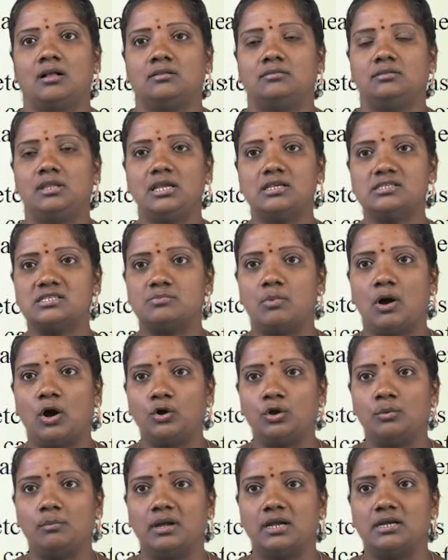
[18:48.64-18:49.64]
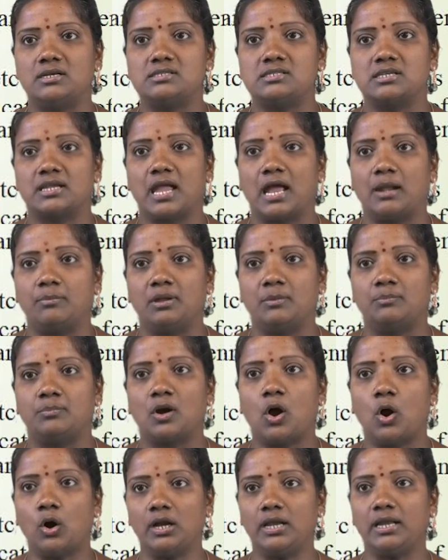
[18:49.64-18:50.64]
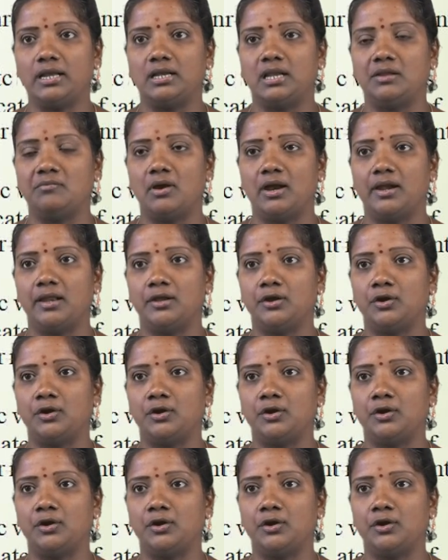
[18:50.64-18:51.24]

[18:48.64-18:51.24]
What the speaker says: These monuments can be broadly divided